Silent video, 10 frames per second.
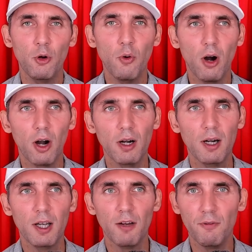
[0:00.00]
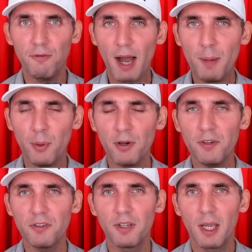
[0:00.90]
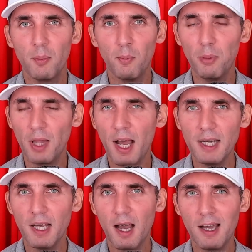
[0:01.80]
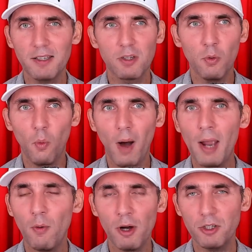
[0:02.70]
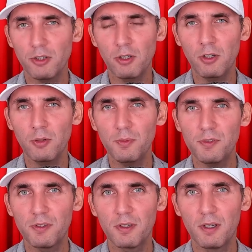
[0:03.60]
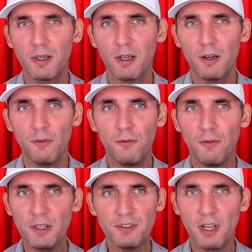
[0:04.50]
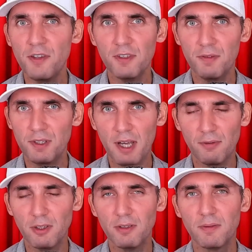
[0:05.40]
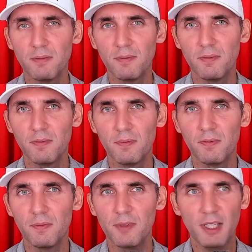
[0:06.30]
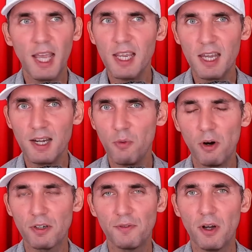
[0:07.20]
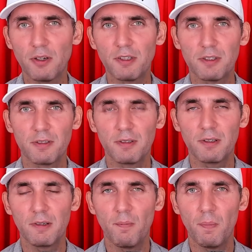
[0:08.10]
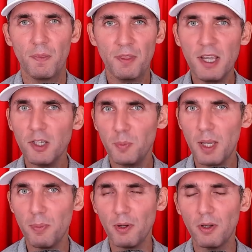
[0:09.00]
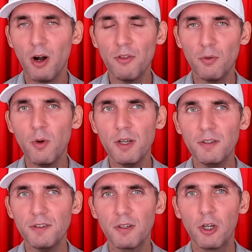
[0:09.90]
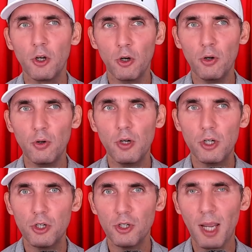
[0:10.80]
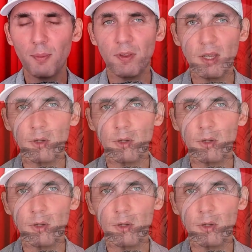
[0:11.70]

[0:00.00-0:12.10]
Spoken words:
who are vipers, blind guides, whitewashed tombs, sons of the devil, can't get any worse, folks. These people are the ones who shaped